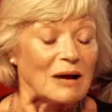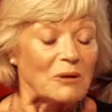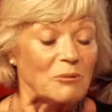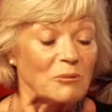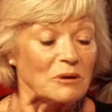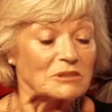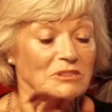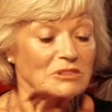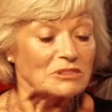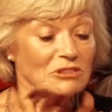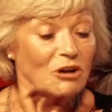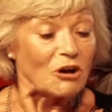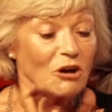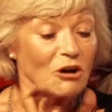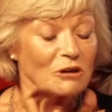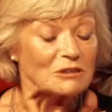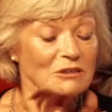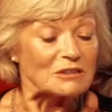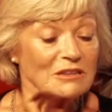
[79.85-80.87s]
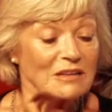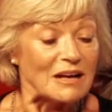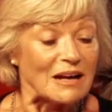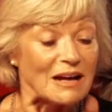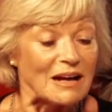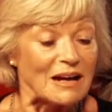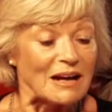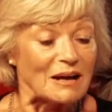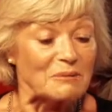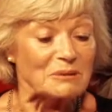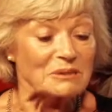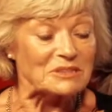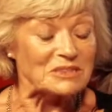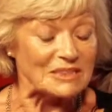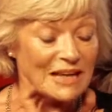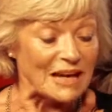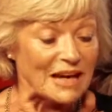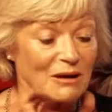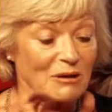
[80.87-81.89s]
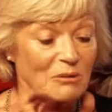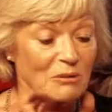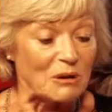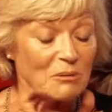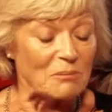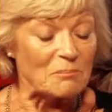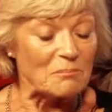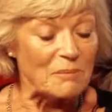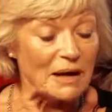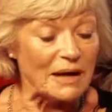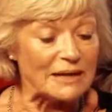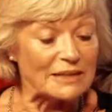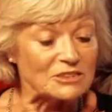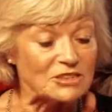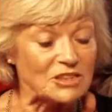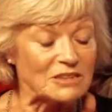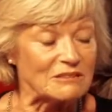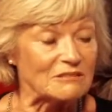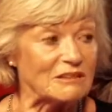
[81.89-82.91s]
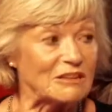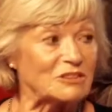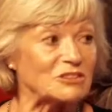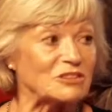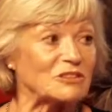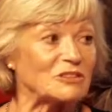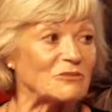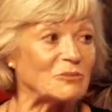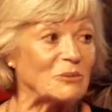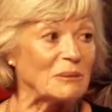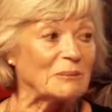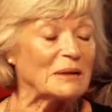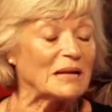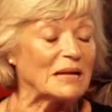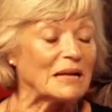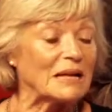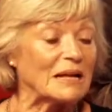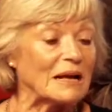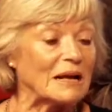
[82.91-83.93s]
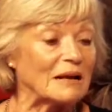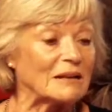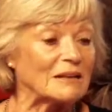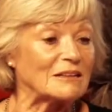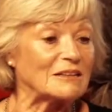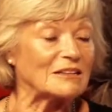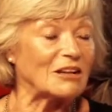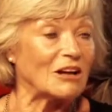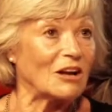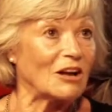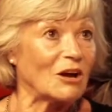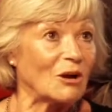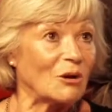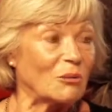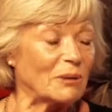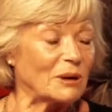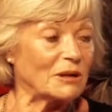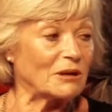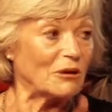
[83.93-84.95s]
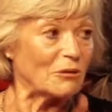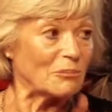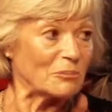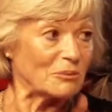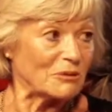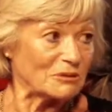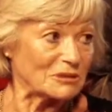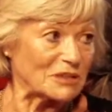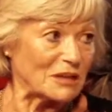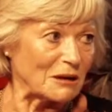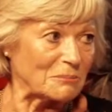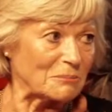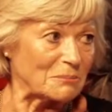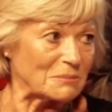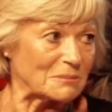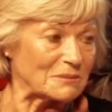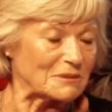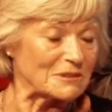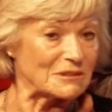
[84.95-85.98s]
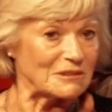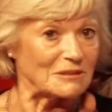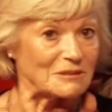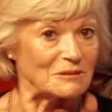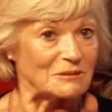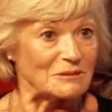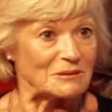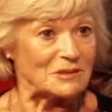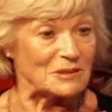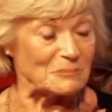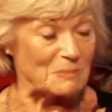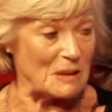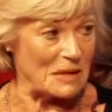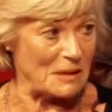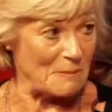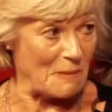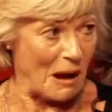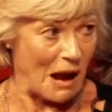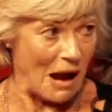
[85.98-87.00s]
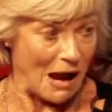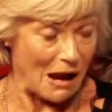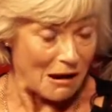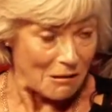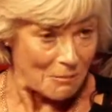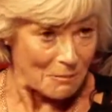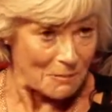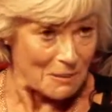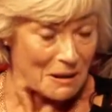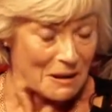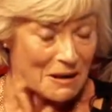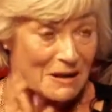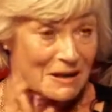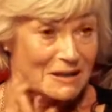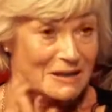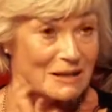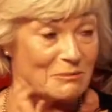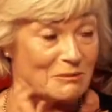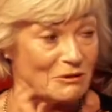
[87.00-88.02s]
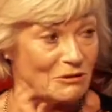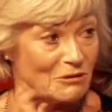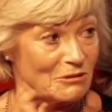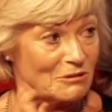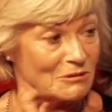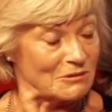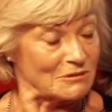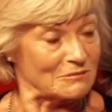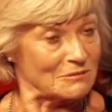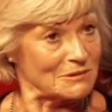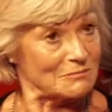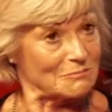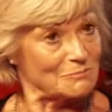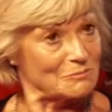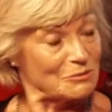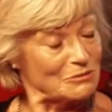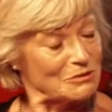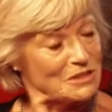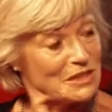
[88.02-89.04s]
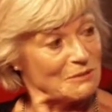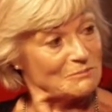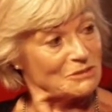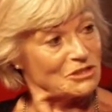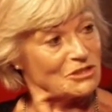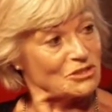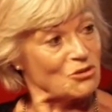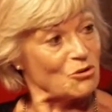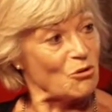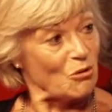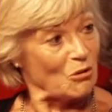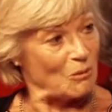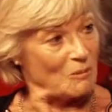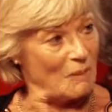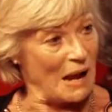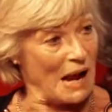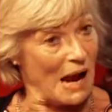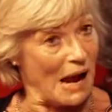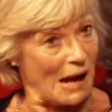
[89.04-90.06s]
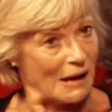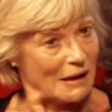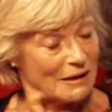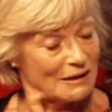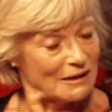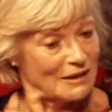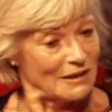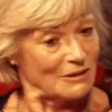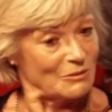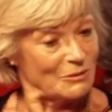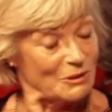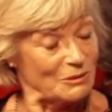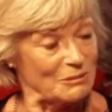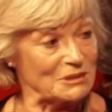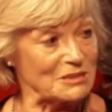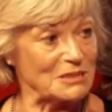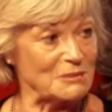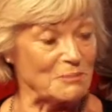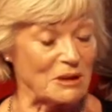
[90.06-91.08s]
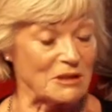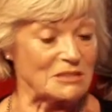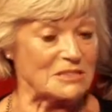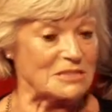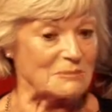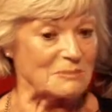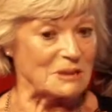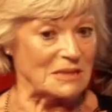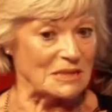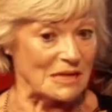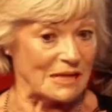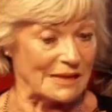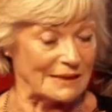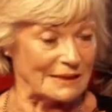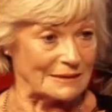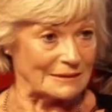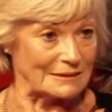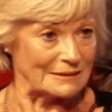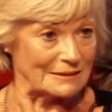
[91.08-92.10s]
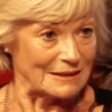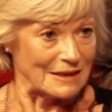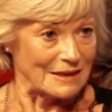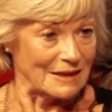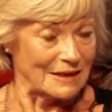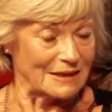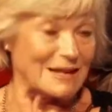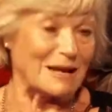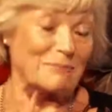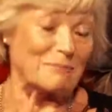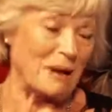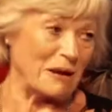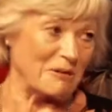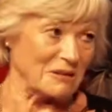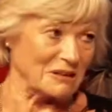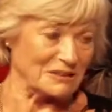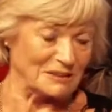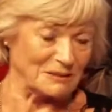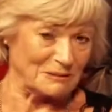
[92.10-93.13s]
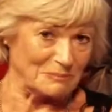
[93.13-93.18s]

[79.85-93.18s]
was not, I would say, my generation of women in England were not brought up to speak up. They were not brought up to talk back. We were supposed to be nice and get married,